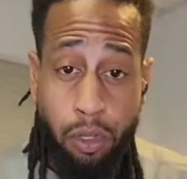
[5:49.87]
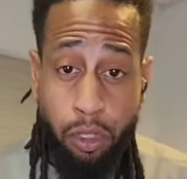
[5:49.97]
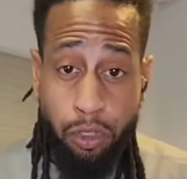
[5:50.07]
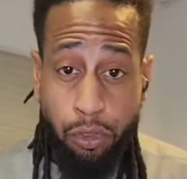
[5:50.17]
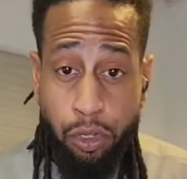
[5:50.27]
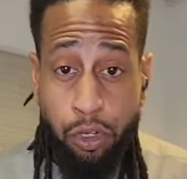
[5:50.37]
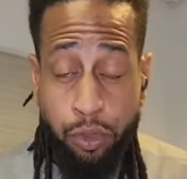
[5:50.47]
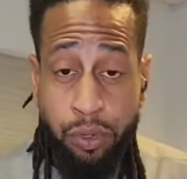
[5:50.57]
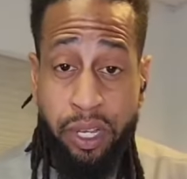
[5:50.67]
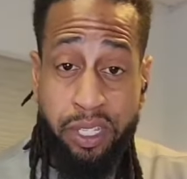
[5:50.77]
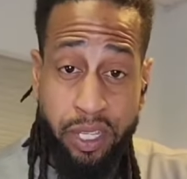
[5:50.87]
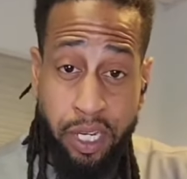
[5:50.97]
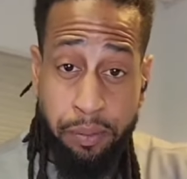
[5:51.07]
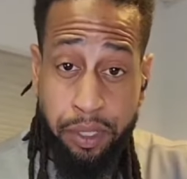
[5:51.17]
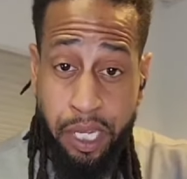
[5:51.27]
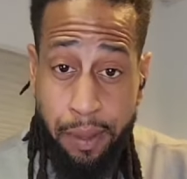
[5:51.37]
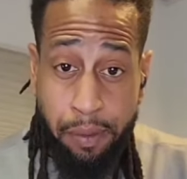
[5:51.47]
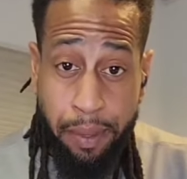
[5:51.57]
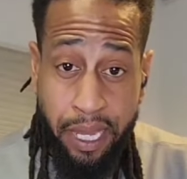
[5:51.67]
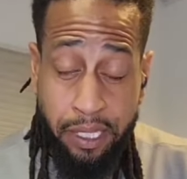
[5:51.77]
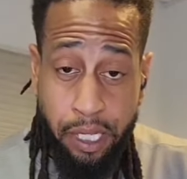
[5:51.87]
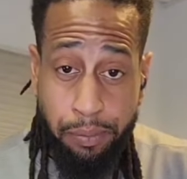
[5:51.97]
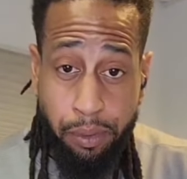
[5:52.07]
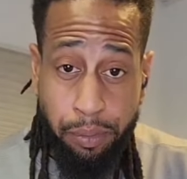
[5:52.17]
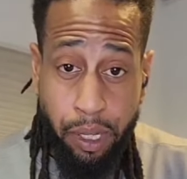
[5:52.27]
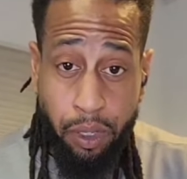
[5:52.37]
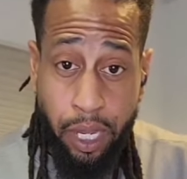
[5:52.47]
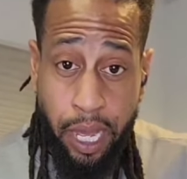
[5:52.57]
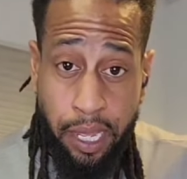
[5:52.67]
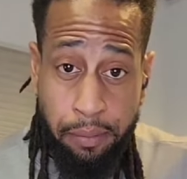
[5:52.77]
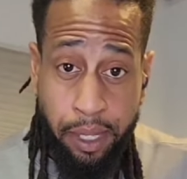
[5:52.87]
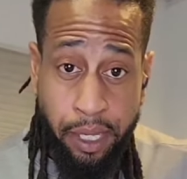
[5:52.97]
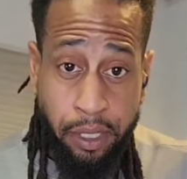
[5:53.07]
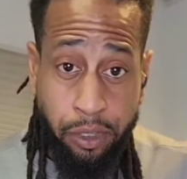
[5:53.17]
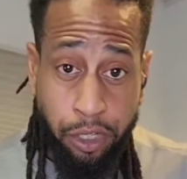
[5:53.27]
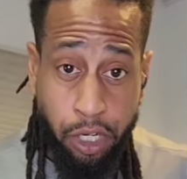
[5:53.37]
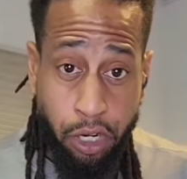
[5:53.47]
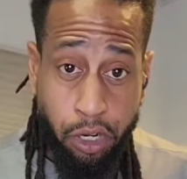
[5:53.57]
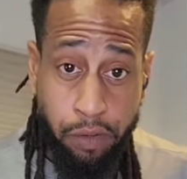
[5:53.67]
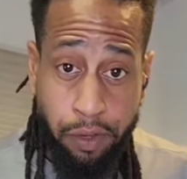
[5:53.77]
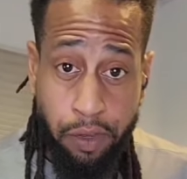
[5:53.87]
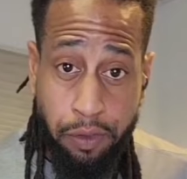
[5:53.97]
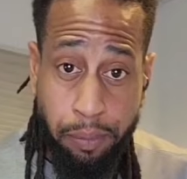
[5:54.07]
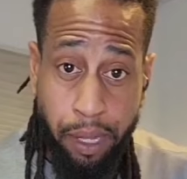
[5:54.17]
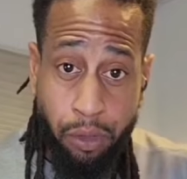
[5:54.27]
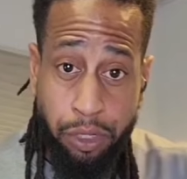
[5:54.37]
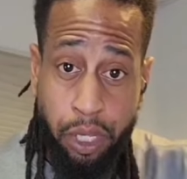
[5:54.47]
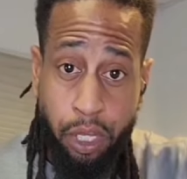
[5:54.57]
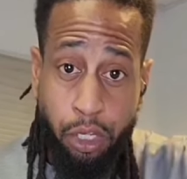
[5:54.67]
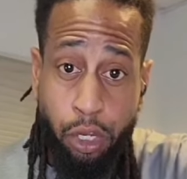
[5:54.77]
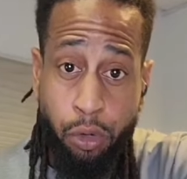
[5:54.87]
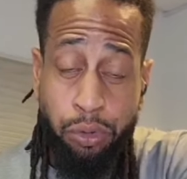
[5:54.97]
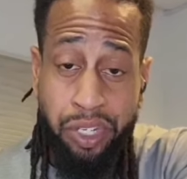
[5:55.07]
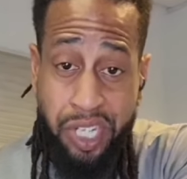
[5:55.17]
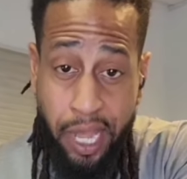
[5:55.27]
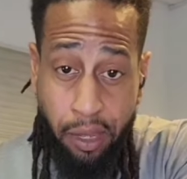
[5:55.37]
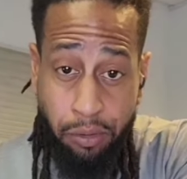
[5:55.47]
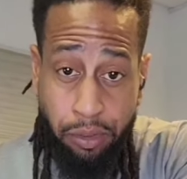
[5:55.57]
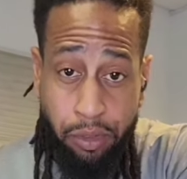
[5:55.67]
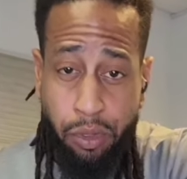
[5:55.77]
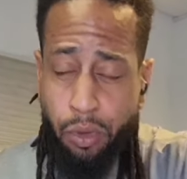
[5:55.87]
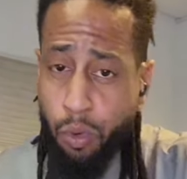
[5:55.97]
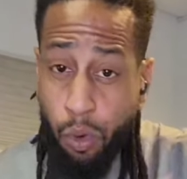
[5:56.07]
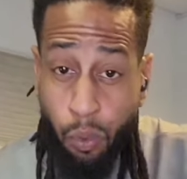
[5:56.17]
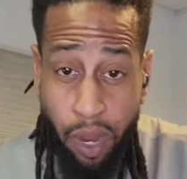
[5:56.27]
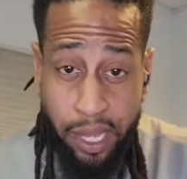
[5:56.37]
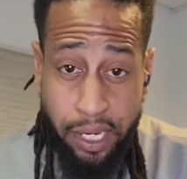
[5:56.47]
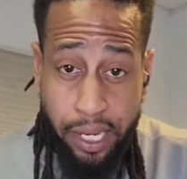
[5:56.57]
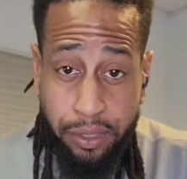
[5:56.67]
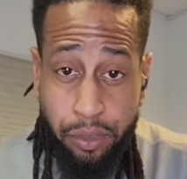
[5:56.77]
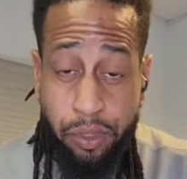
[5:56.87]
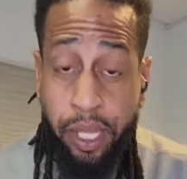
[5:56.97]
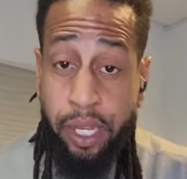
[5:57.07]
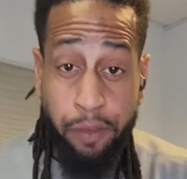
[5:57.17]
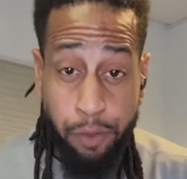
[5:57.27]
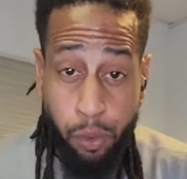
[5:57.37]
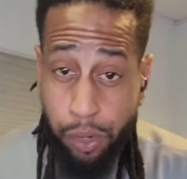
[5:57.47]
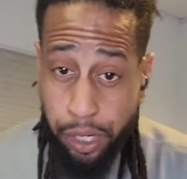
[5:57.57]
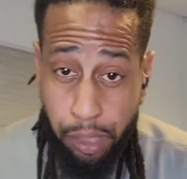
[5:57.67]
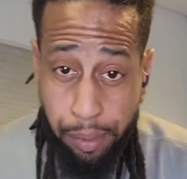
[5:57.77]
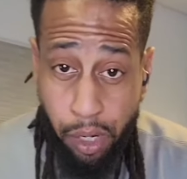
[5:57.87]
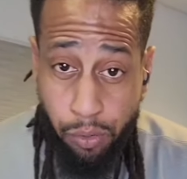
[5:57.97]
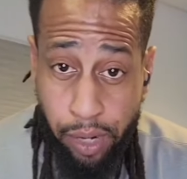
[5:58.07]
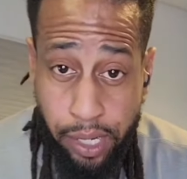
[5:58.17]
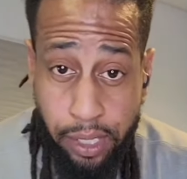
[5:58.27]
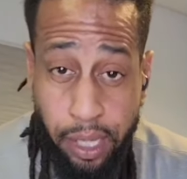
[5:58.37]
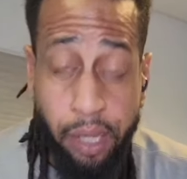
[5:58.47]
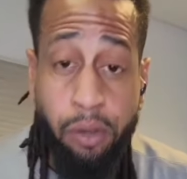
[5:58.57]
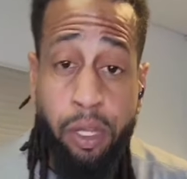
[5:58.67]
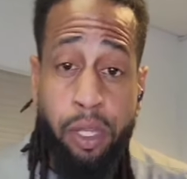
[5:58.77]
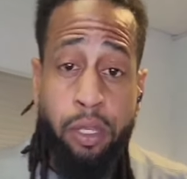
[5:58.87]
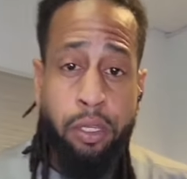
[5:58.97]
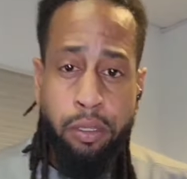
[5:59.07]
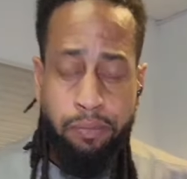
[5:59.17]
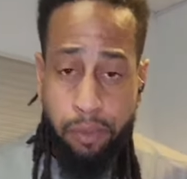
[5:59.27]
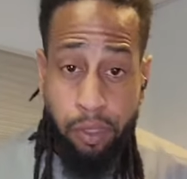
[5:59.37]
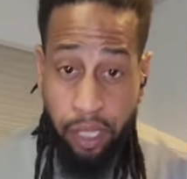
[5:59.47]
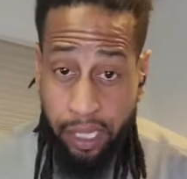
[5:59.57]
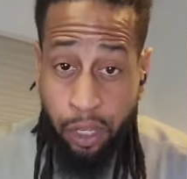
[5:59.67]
You'll notice when I set up the DiamondBack Tempo belt, I made the curve of the belt go down. Well, why did I do that? If you're wearing a belt right now, like a